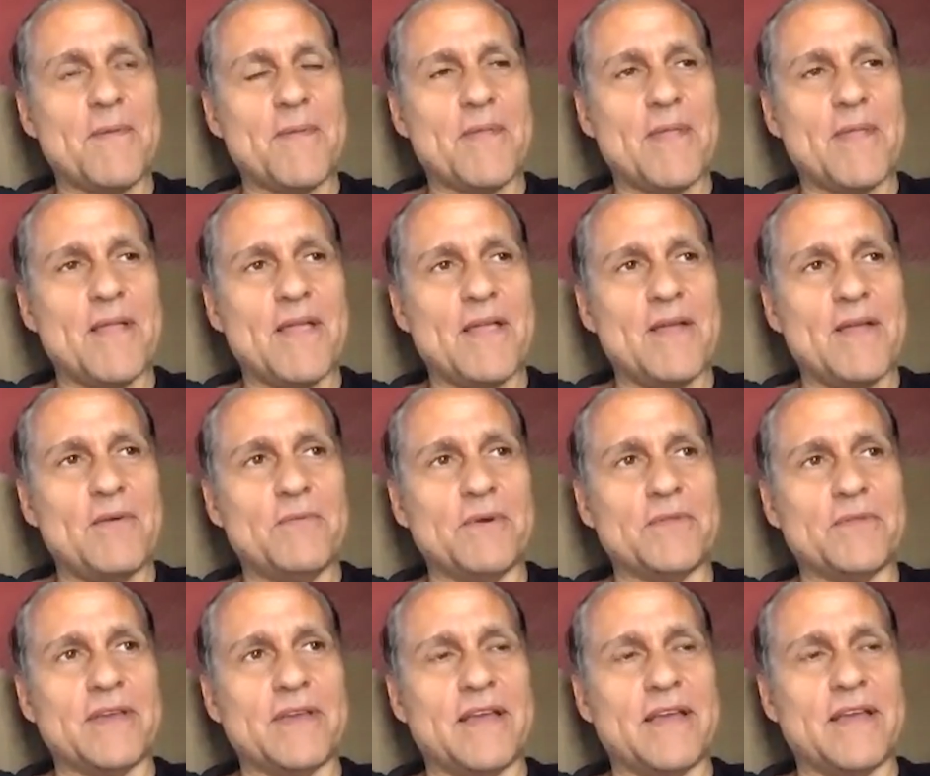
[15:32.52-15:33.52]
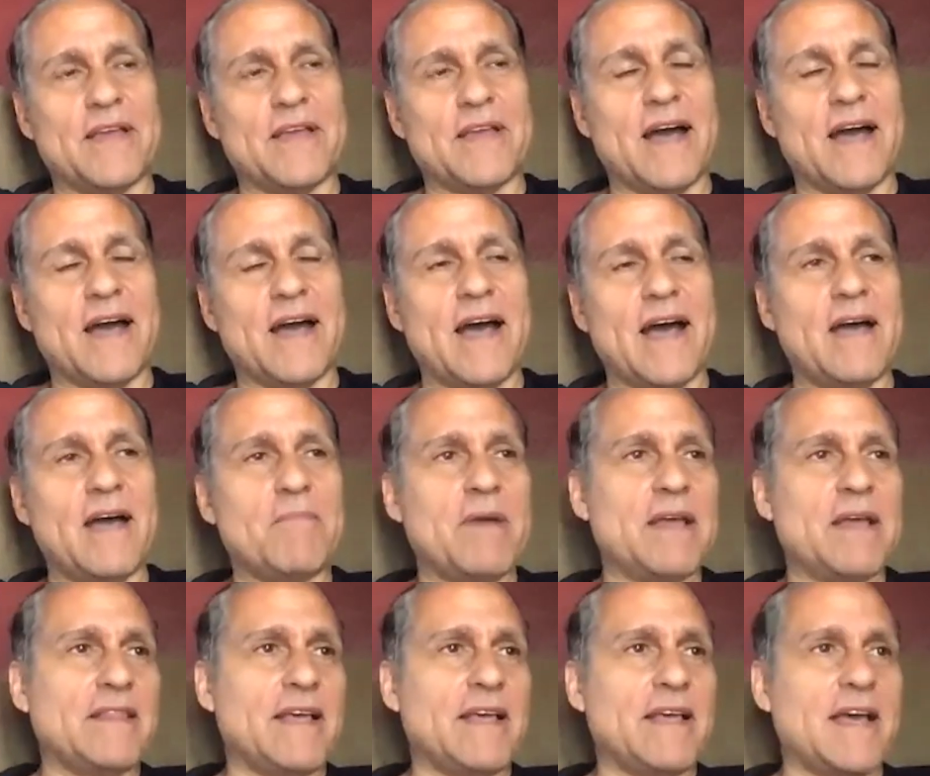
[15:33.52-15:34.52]
with a guy on my
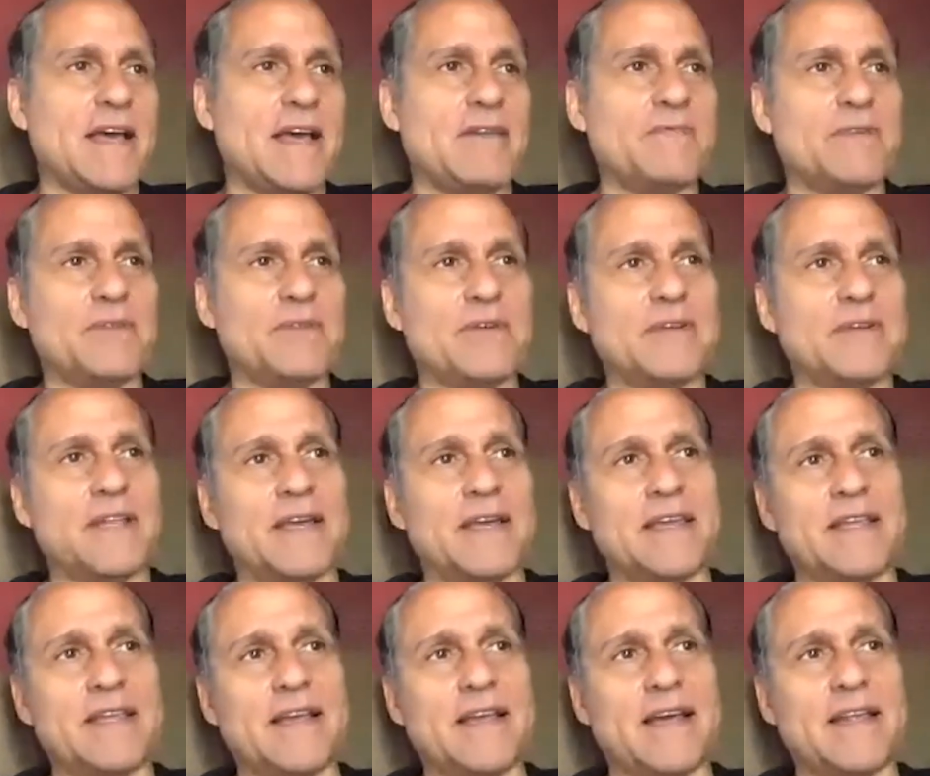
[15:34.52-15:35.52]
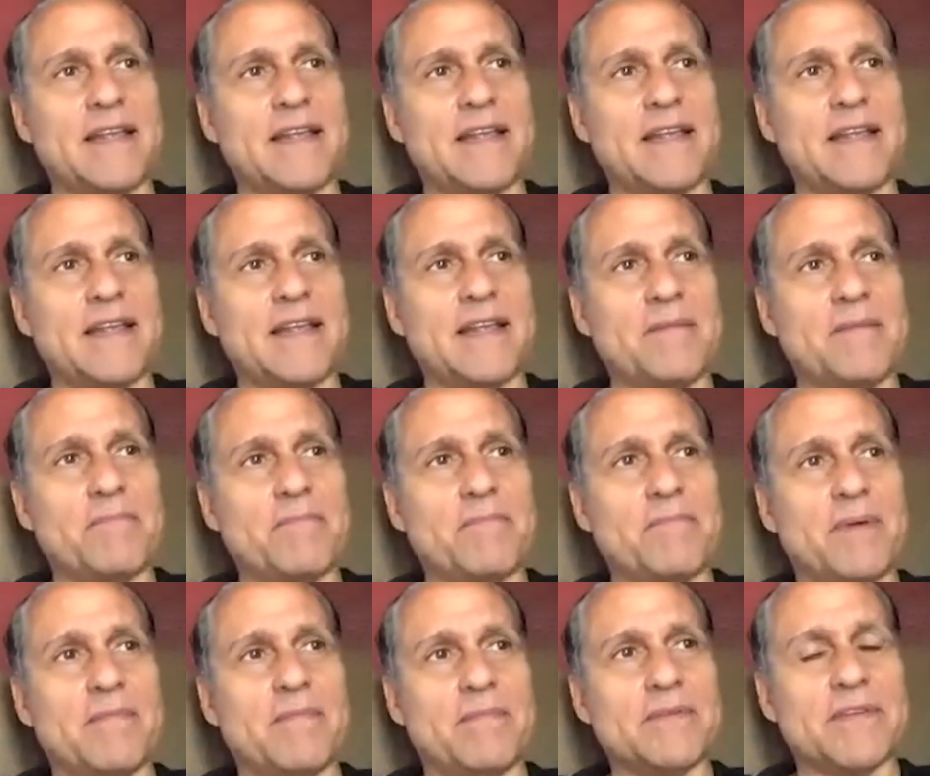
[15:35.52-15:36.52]
left who looked like he got hit by a
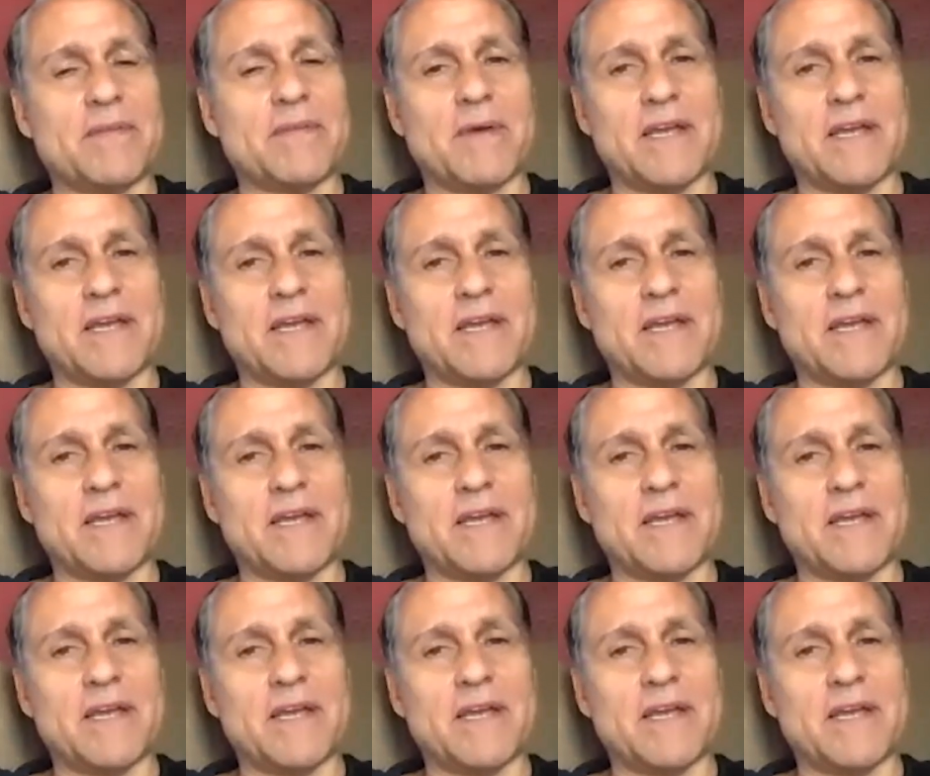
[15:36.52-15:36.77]
semi truck,